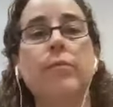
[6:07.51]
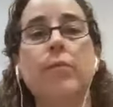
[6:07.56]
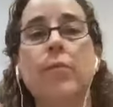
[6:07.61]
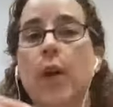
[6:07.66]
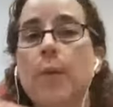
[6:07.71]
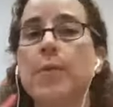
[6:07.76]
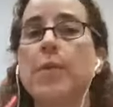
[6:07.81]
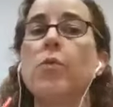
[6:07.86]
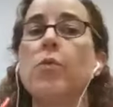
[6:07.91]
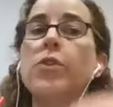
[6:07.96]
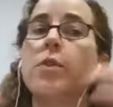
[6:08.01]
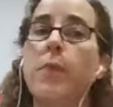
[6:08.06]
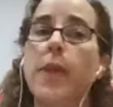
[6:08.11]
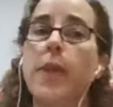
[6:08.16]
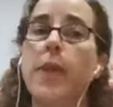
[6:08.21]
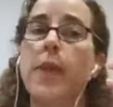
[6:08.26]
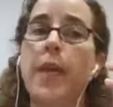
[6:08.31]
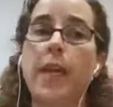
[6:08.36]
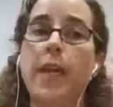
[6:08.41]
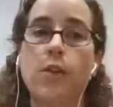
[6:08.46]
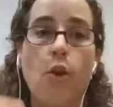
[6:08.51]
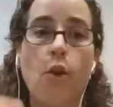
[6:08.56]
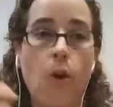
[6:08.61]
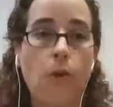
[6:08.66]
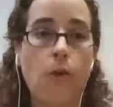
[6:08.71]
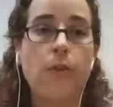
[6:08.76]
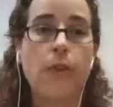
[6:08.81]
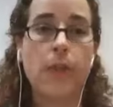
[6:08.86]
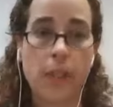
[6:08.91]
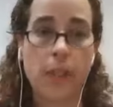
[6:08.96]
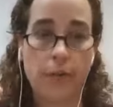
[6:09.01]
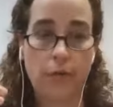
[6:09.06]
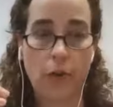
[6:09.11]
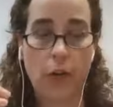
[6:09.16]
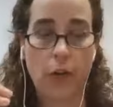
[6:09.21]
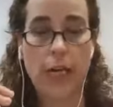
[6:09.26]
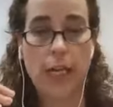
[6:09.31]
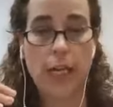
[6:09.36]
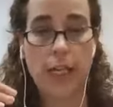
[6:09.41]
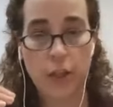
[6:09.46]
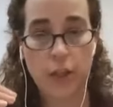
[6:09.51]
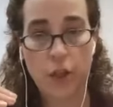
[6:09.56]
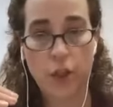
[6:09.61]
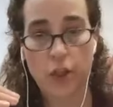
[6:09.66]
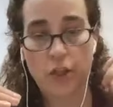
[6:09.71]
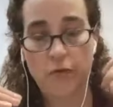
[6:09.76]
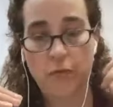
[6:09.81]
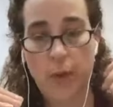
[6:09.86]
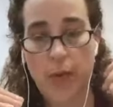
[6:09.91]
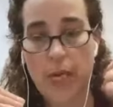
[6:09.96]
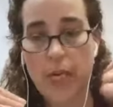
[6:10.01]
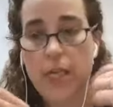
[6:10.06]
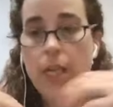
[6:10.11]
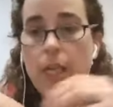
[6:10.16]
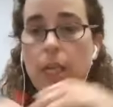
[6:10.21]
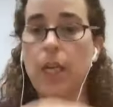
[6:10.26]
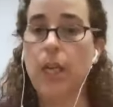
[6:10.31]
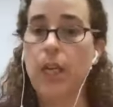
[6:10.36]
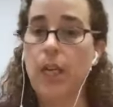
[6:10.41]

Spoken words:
Perhaps it wasn't being offered as freely as it should have been,